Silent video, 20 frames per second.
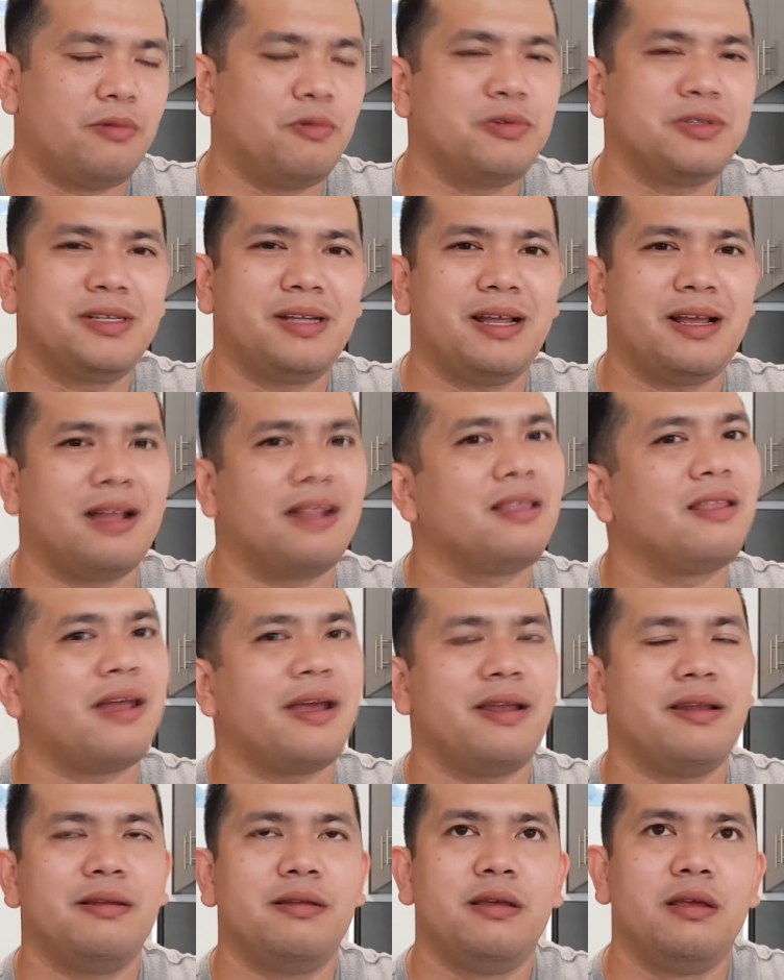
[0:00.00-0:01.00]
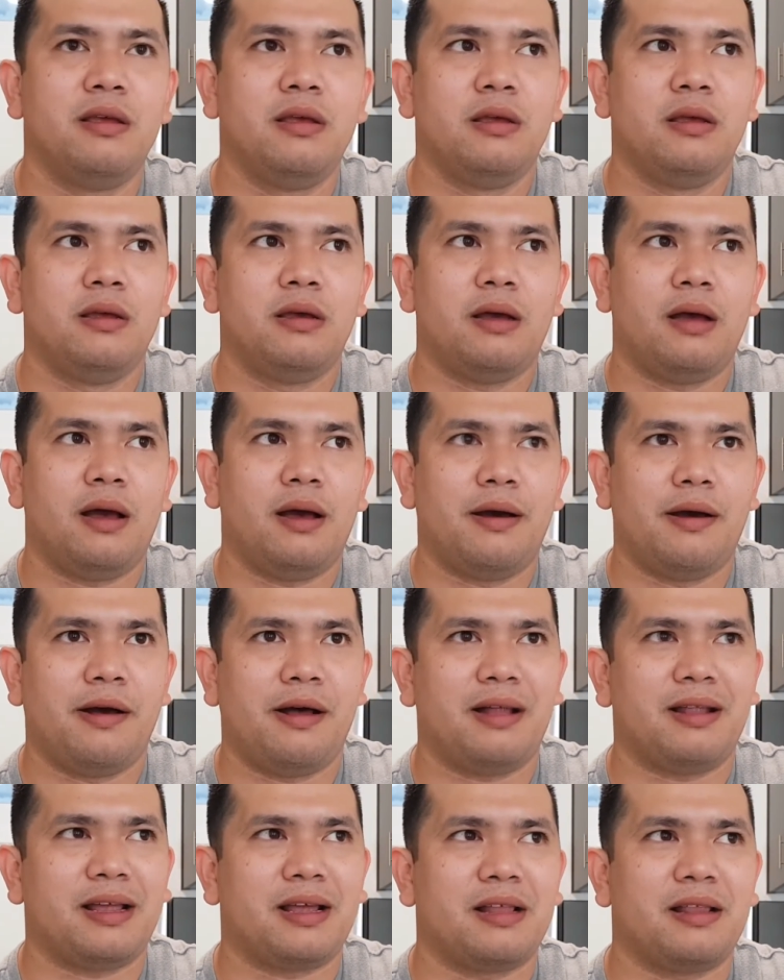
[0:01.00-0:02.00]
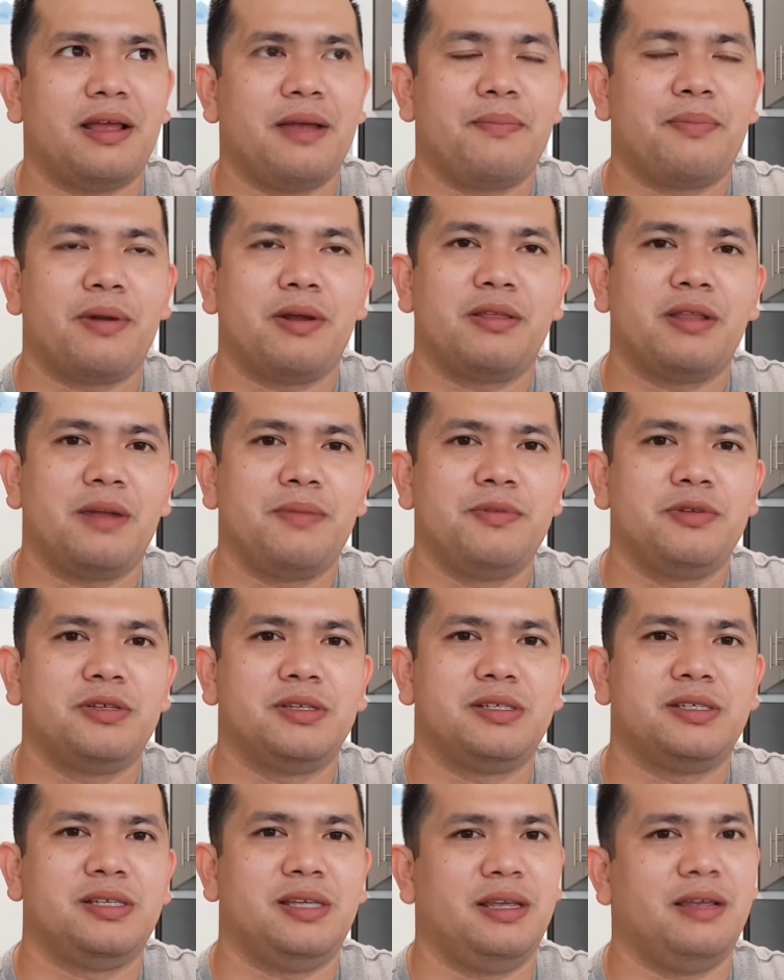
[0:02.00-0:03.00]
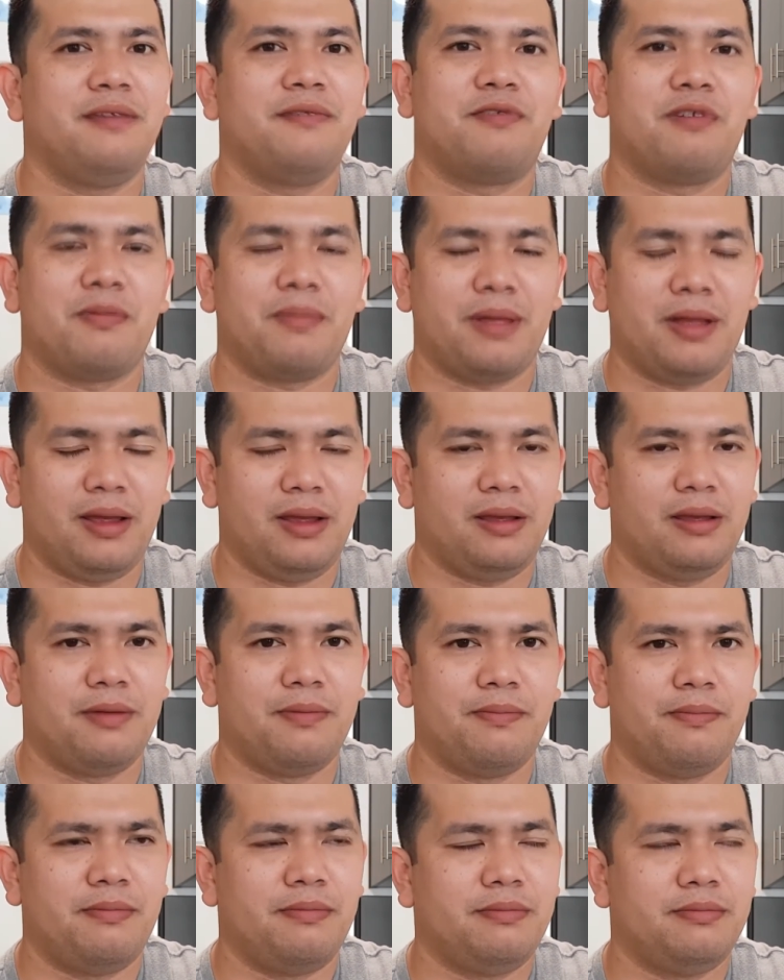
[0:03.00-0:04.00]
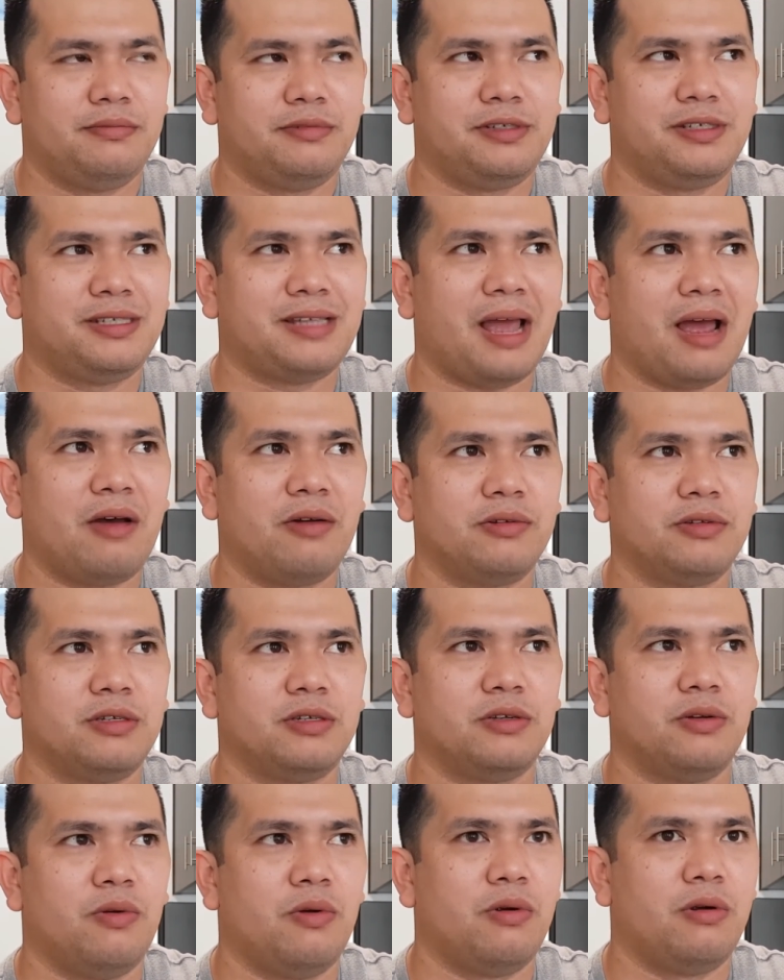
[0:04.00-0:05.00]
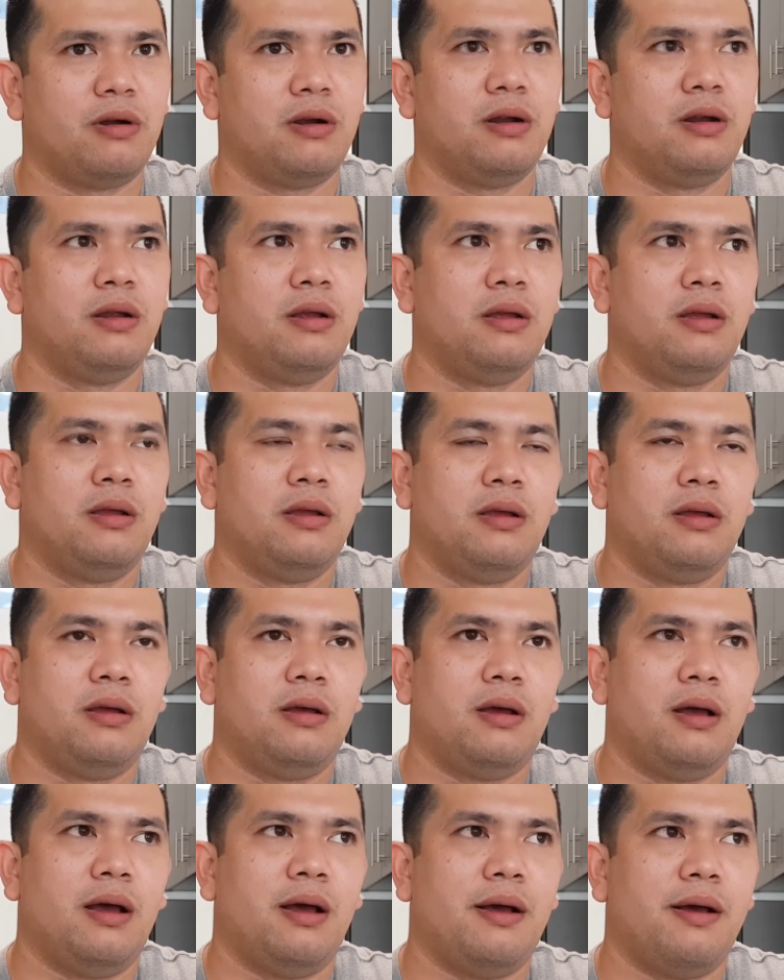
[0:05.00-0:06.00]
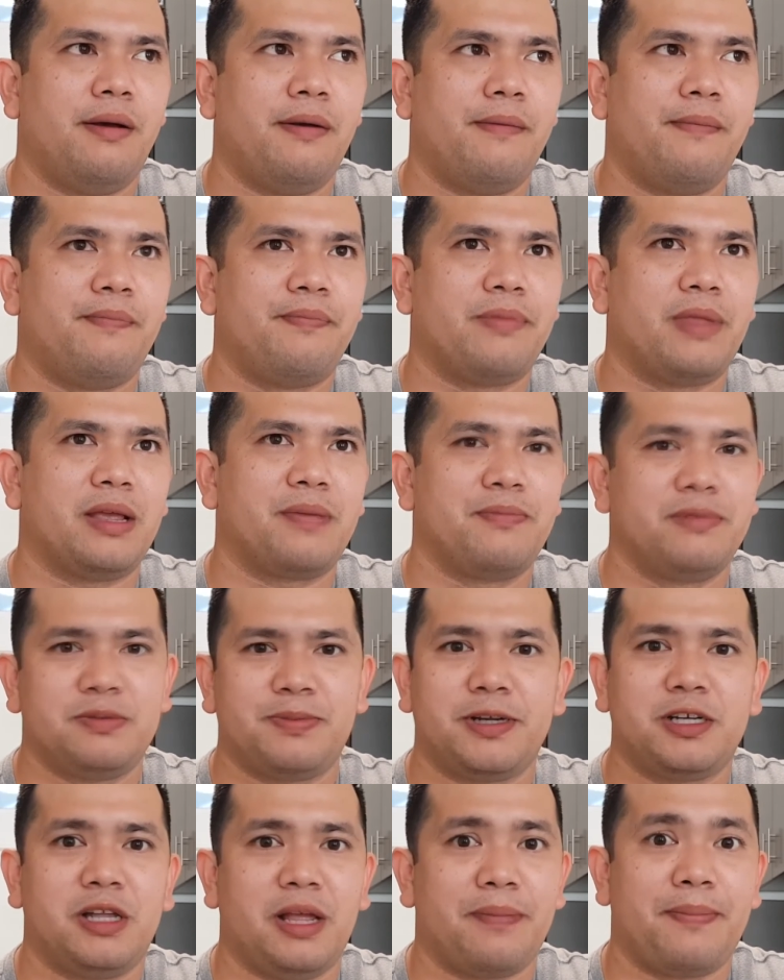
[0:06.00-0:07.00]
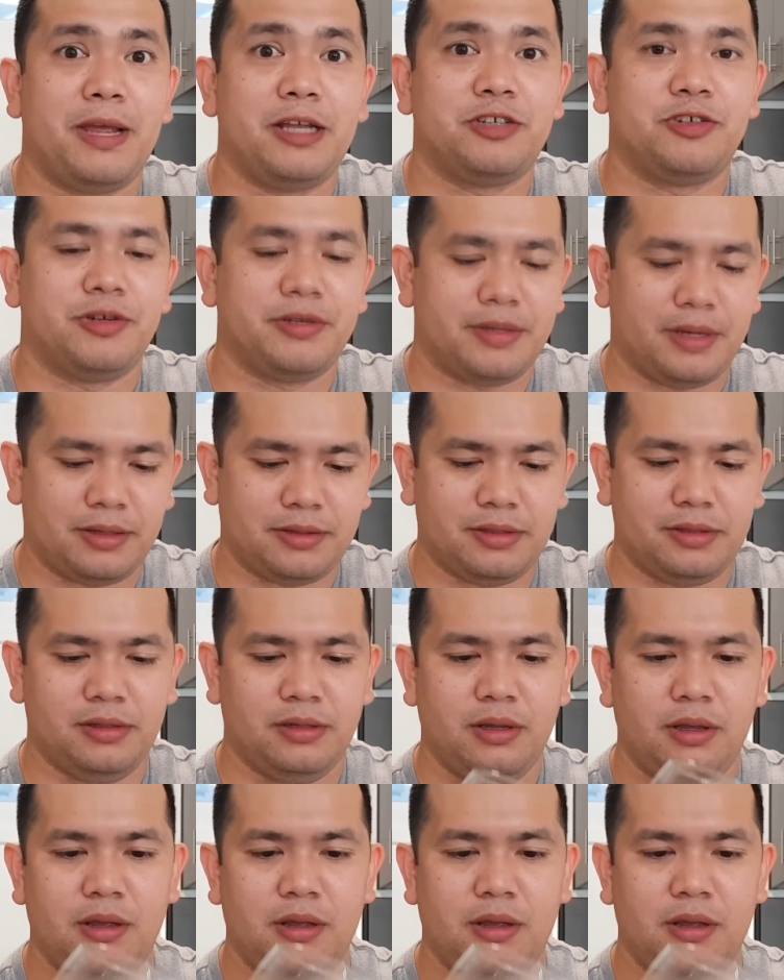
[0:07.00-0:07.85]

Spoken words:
It wasn't like a light brown that I'm used to seeing from like stouts or like especially like pastry stouts.